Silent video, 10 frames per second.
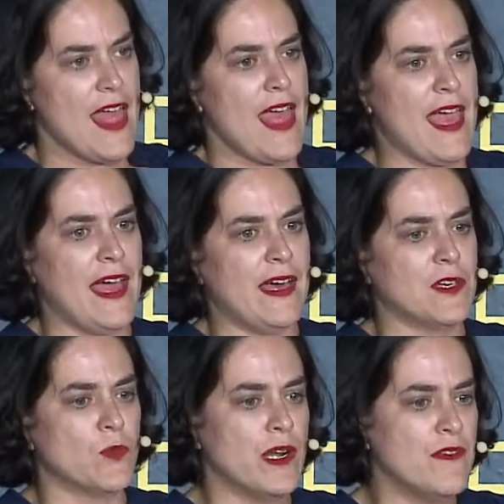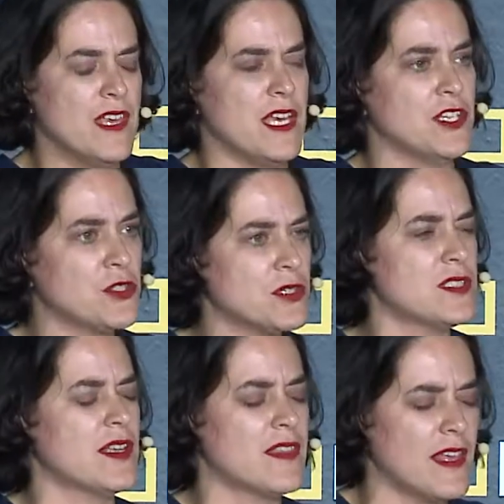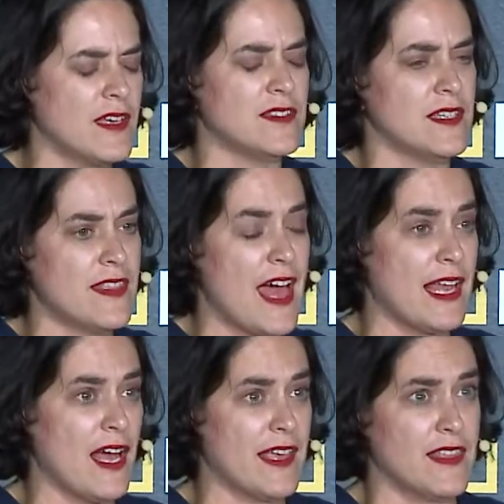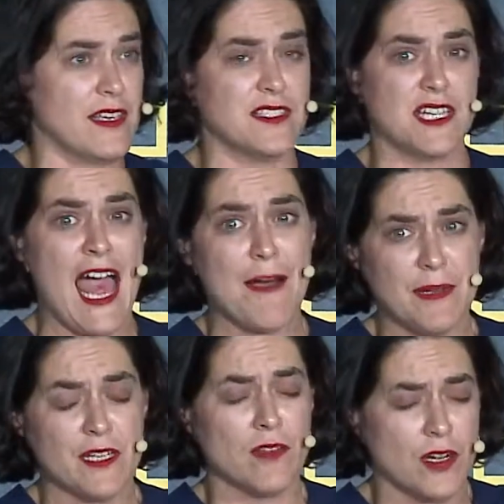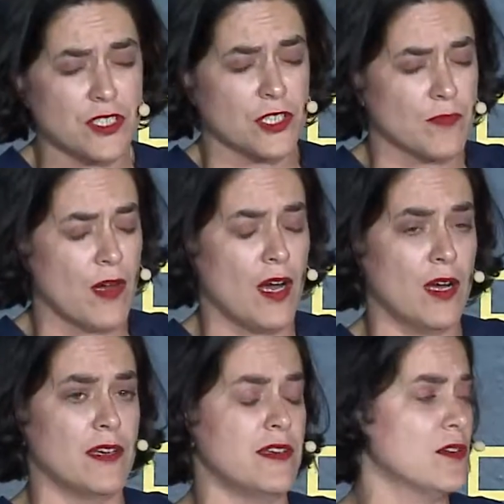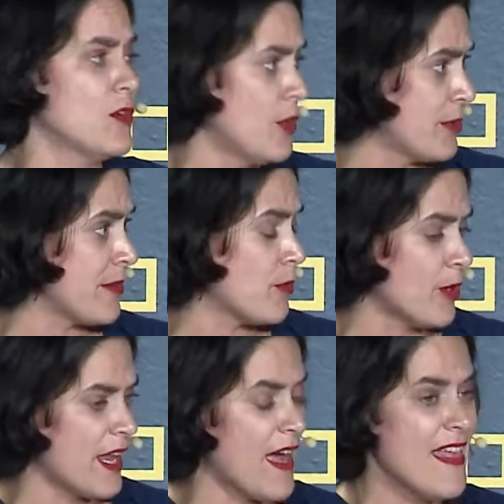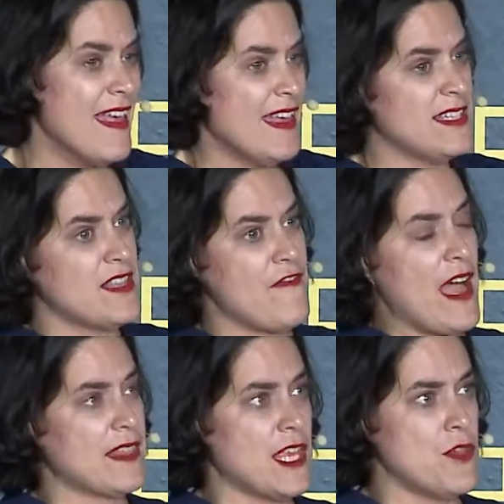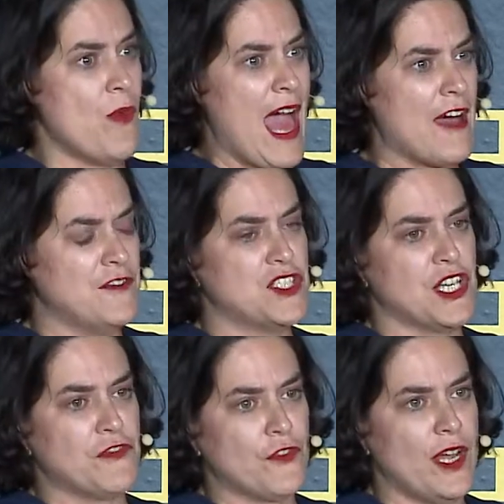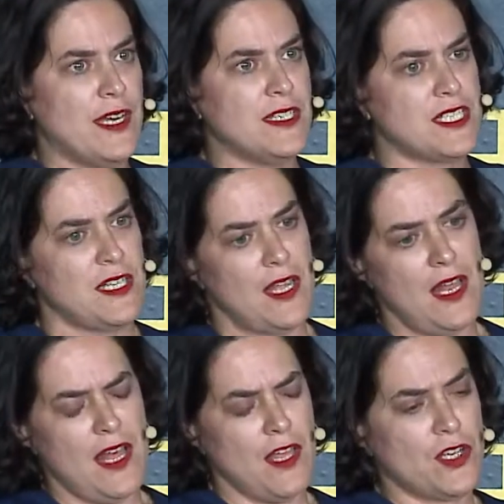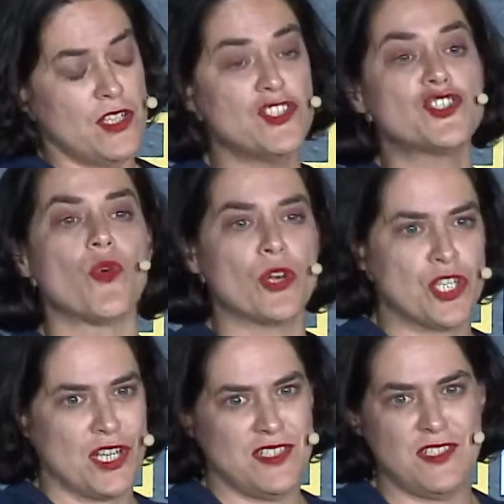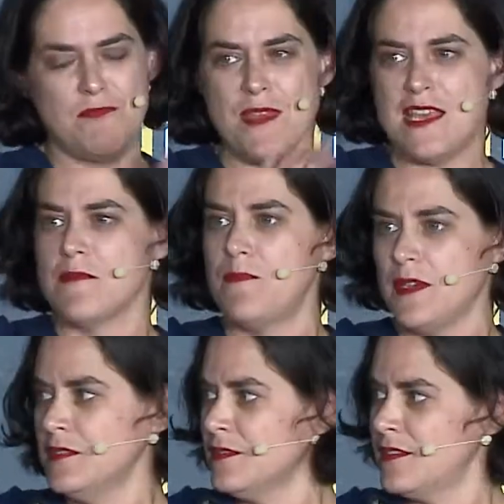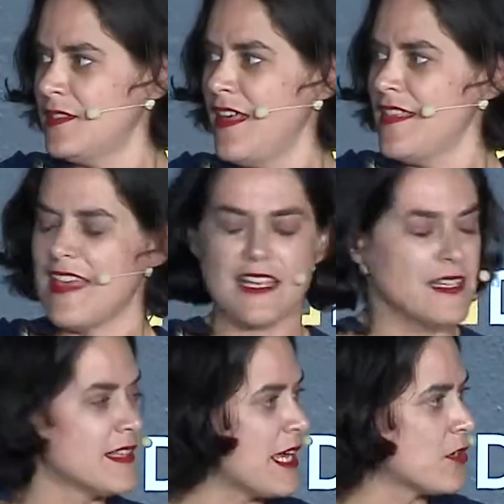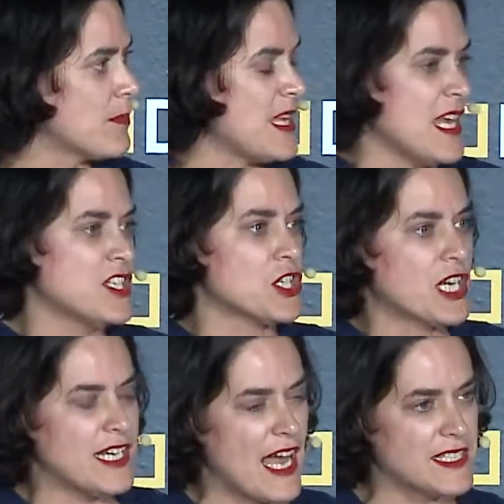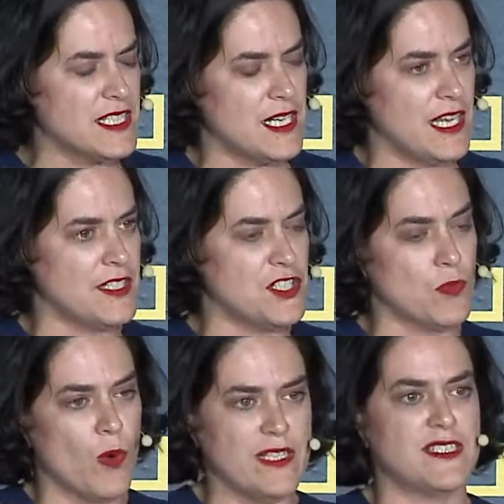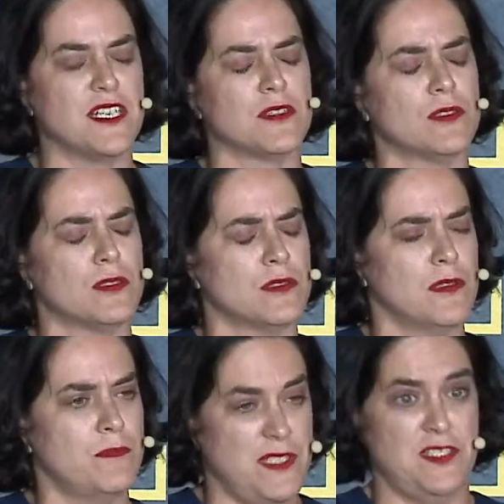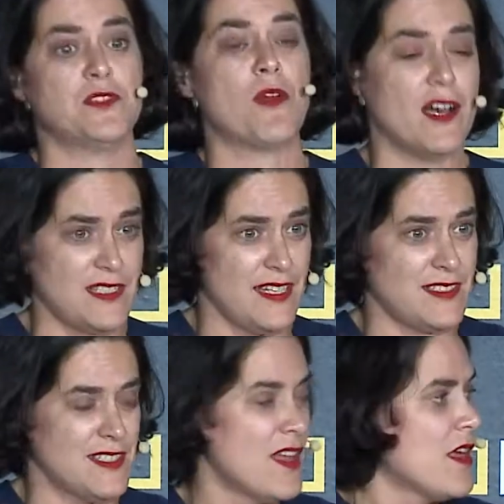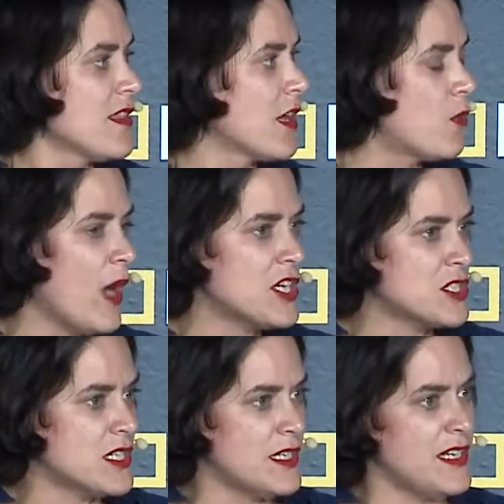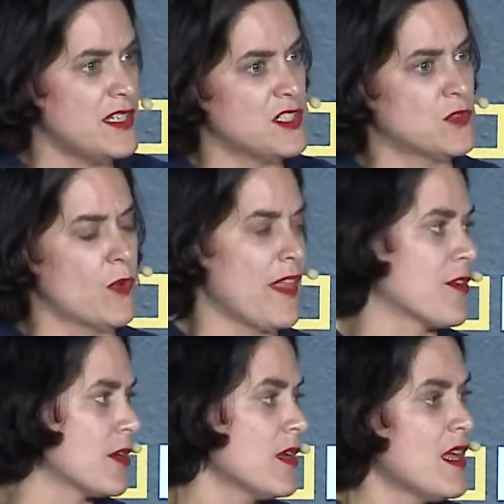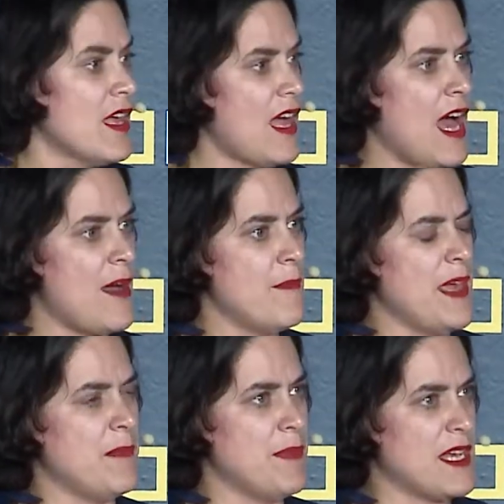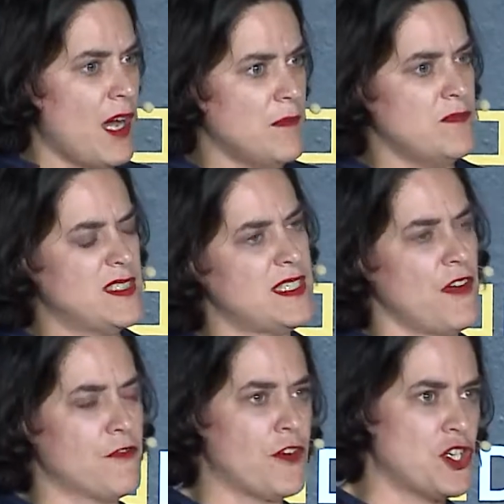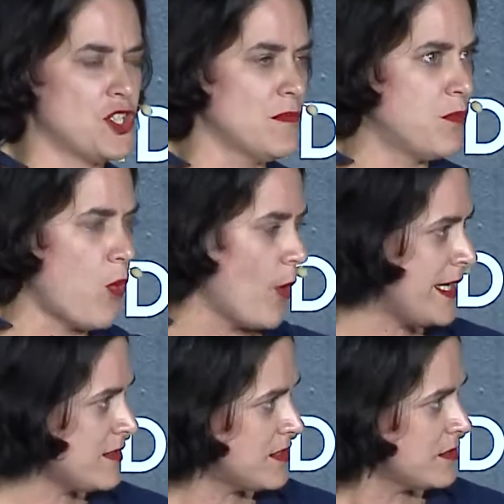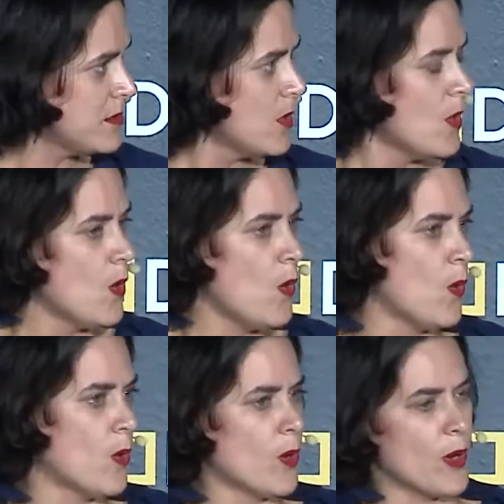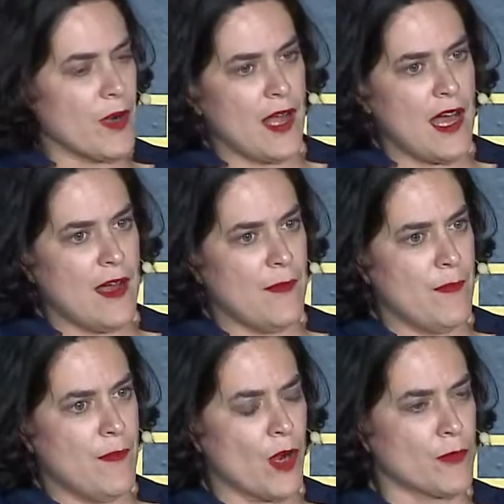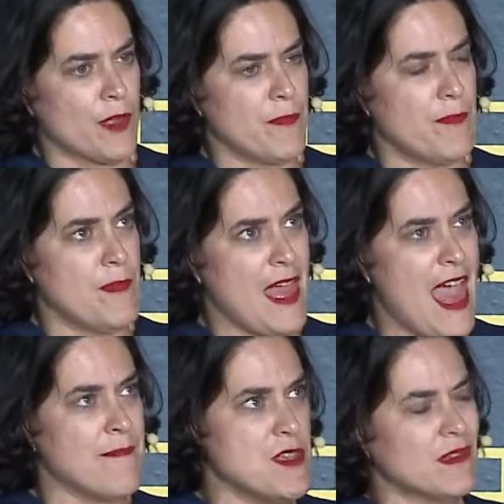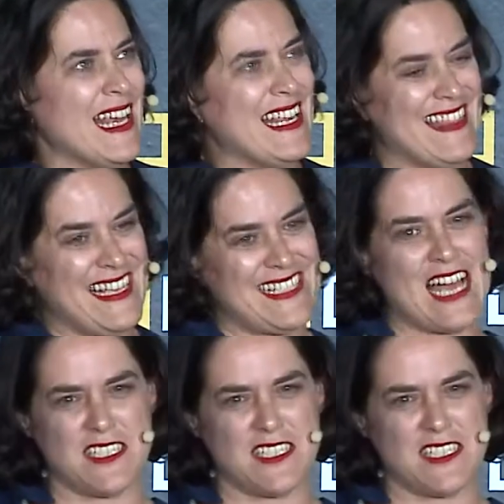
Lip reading: And one of the interesting things that I think is happening long-term on Corda is the fact that you have different consortia being built that can later be interconnected into one single business process. The question is whether it becomes a friction point, or are we emulating the exact